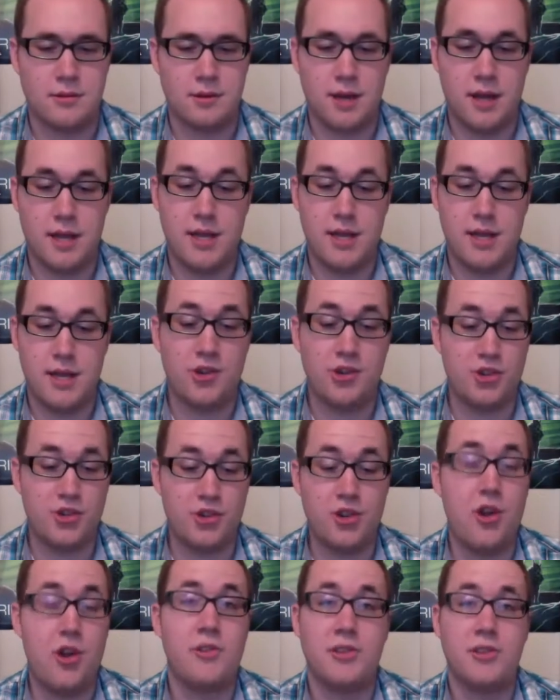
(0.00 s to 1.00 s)
because
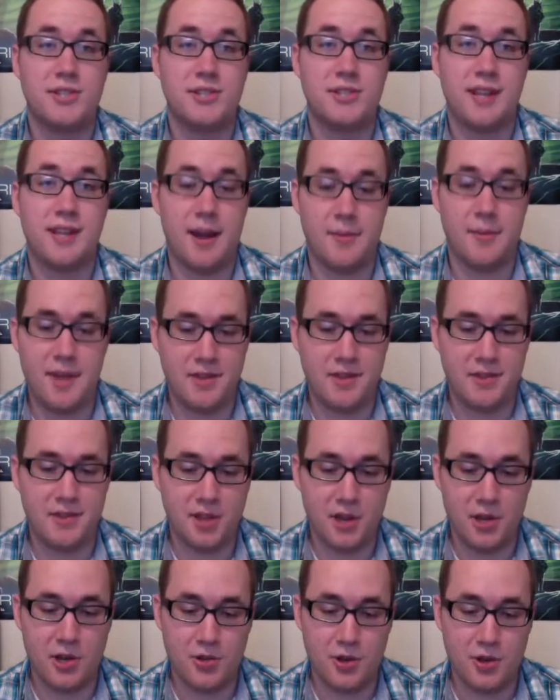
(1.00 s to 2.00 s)
this is not made in this
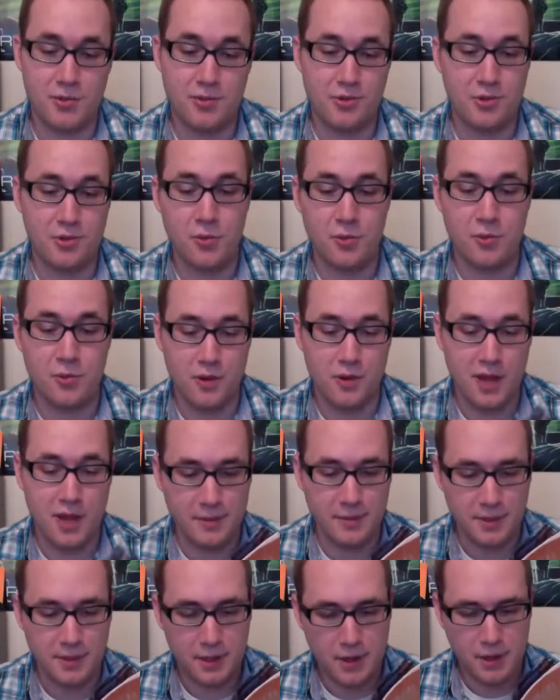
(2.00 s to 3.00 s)
country. I'm gonna screw up their
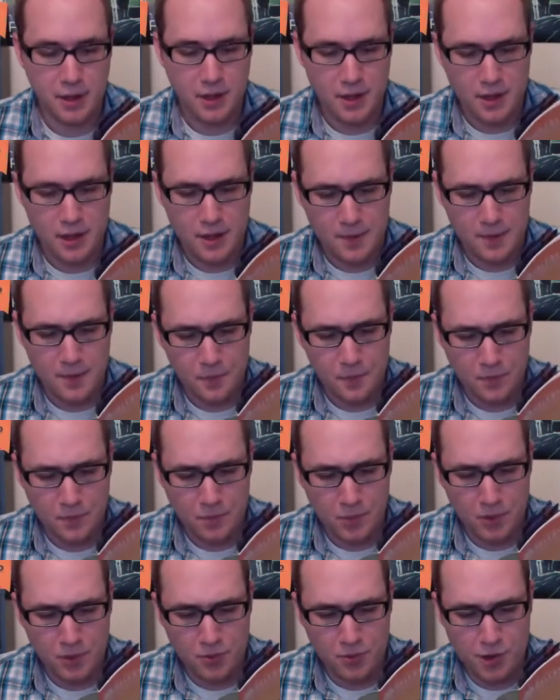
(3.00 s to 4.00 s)
names.
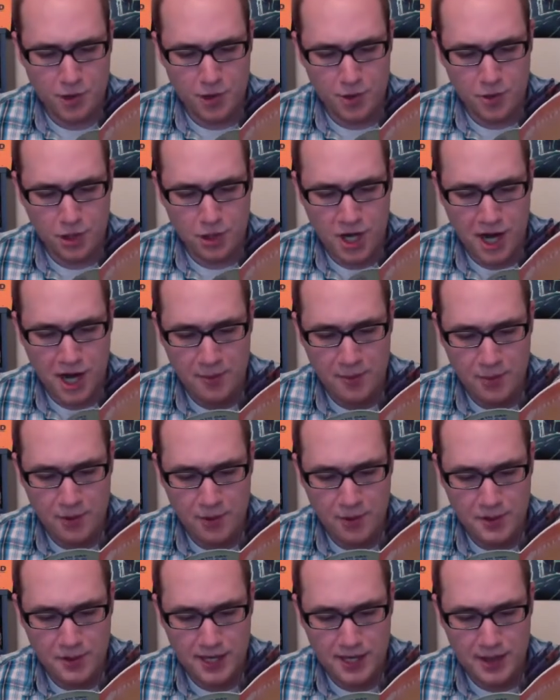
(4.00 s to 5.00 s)
Monroe
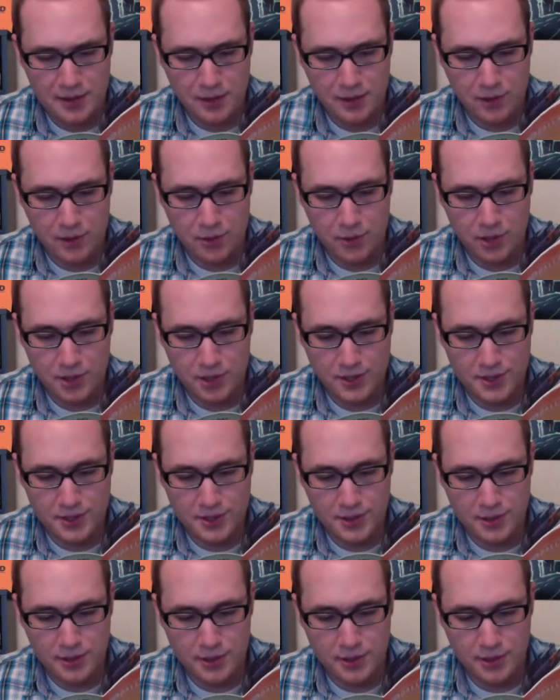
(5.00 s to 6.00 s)
Chambers and
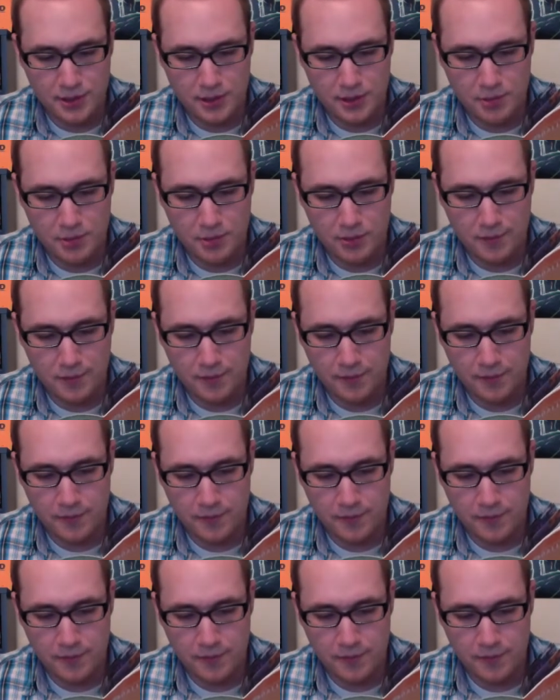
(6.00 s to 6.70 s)
Lawrence LeBoeuf.